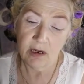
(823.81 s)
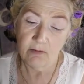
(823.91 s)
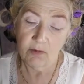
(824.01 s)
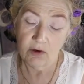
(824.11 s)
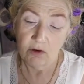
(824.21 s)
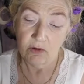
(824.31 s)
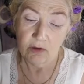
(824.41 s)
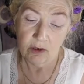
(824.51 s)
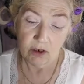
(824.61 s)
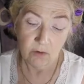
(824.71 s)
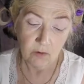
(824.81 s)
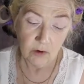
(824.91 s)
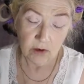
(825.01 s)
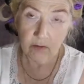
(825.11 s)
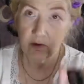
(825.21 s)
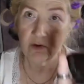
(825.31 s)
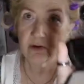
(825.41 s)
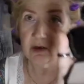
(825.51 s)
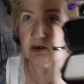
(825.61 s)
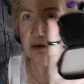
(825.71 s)
I'm not using the top one, I'm
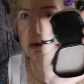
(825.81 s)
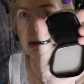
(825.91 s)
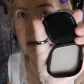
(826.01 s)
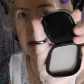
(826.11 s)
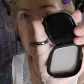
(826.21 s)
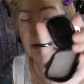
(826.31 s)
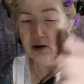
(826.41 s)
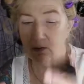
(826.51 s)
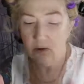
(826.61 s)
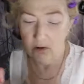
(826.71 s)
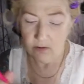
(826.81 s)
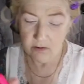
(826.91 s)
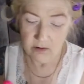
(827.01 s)
using the white one.